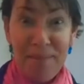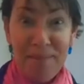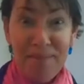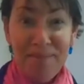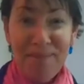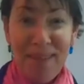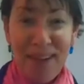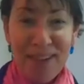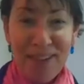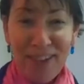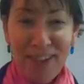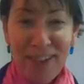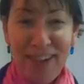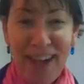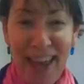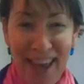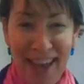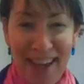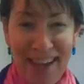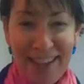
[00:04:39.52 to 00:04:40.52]
measure
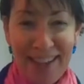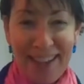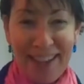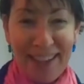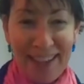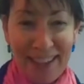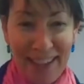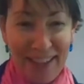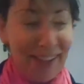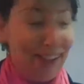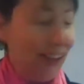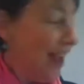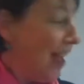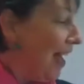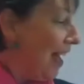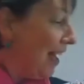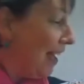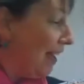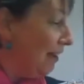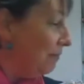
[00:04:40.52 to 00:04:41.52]
8, letter
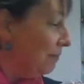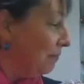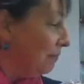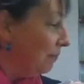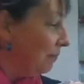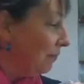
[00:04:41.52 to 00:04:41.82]
A,